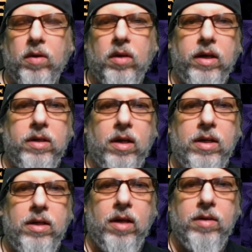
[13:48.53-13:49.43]
Like I said,
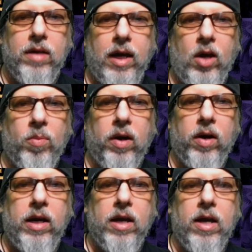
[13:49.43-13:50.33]
he does the Hail
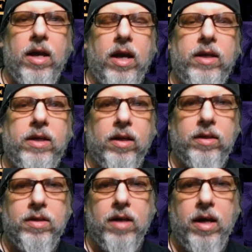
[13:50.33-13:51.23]
Mary and he does
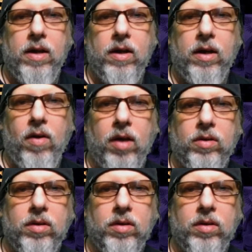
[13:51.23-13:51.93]
the sign of the cross.